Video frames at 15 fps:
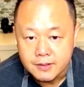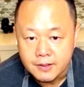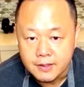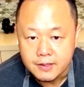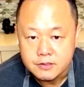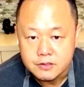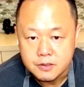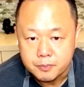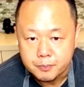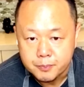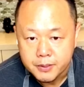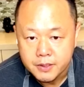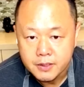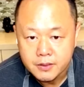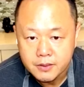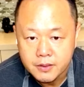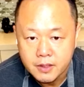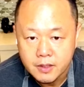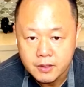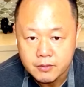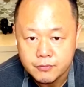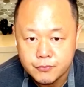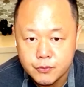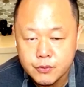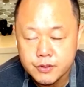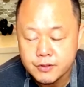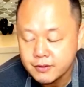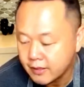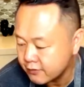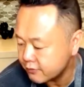Is the pith
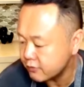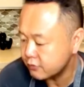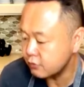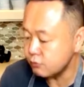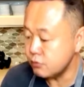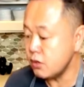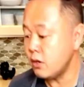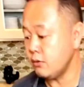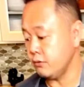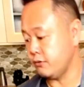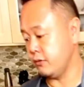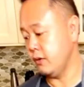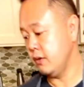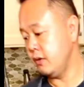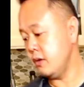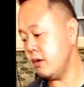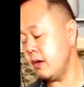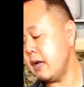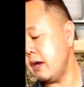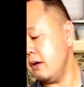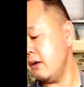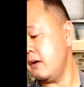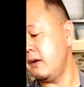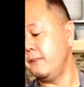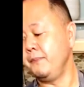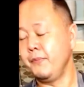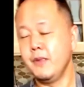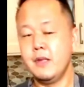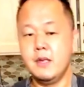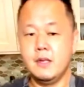fruity tasting too? No, not at all.
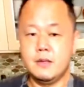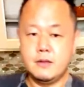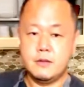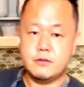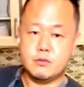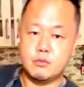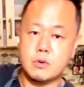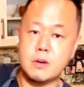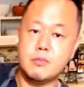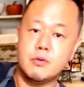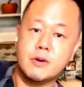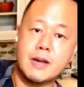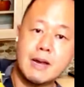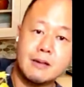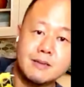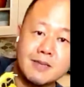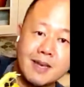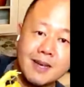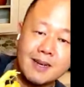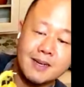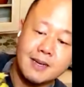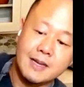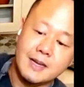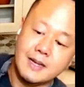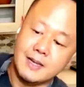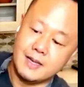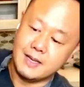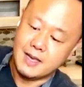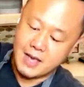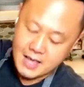This rubbery outside,
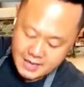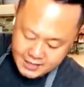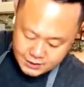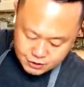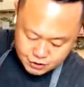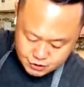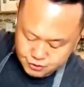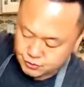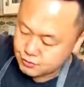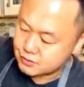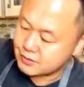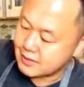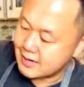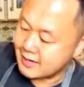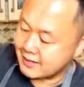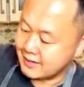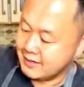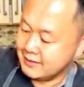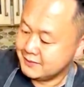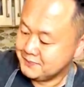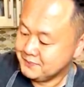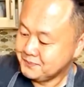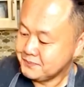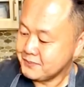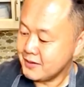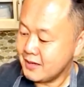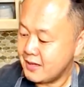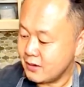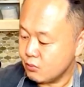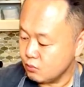it chews like
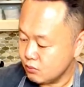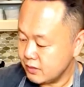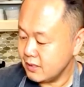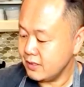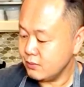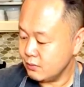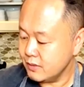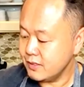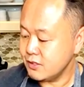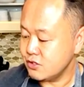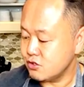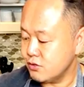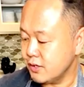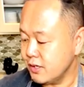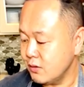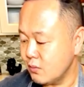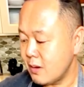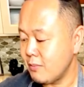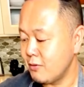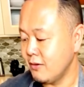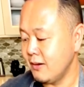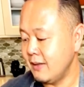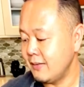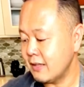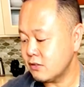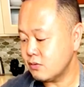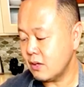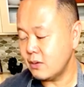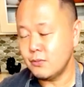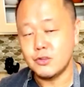really, really stringy rubber. And
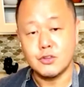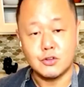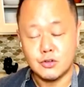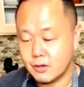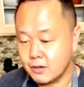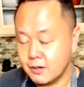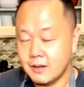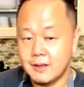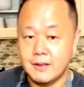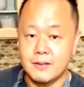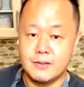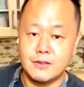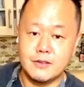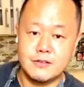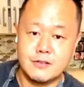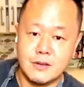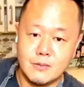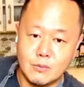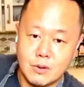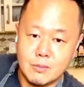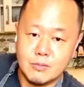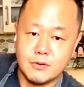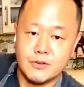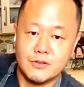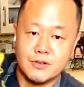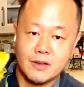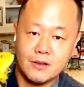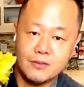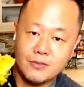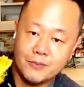that's why when you cook this stuff, rubbery
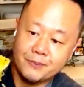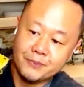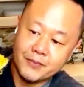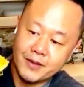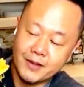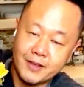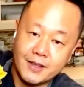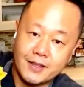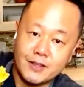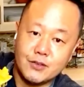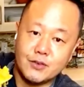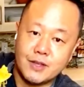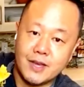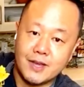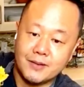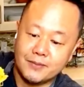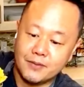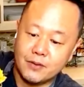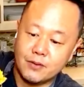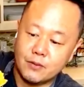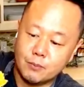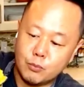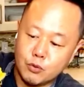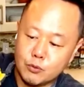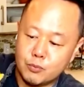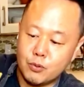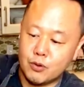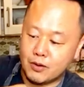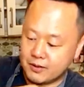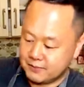stuff, you get pulled
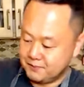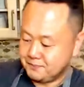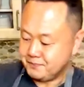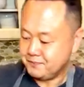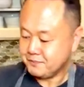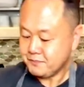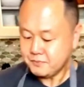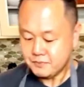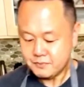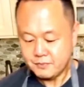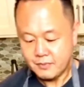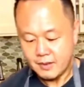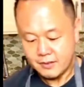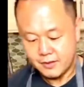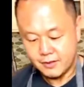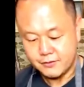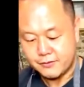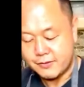pork. This